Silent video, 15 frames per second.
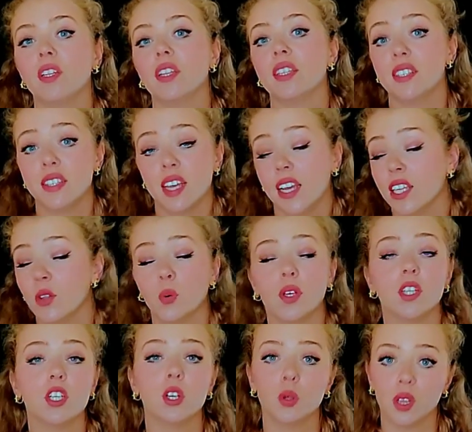and decide
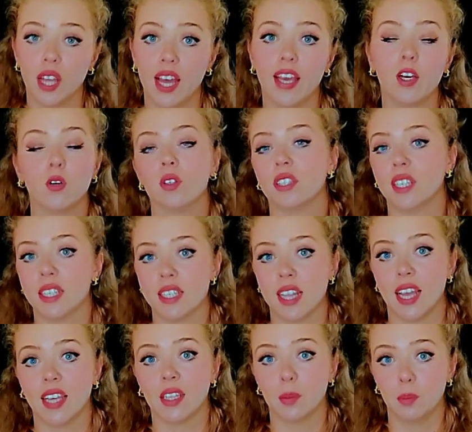whether you like or
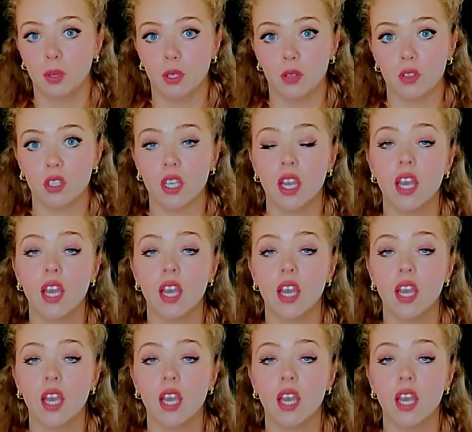dislike the product.